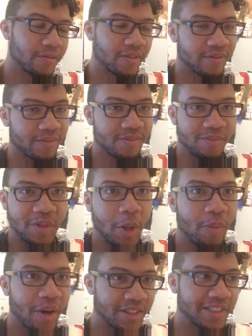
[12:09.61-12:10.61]
Uh, no
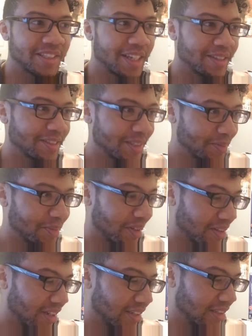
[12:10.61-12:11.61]
pun intended, but
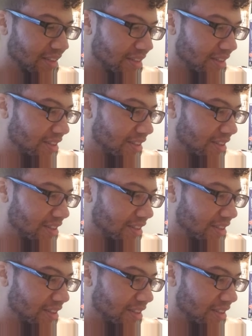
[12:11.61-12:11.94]
like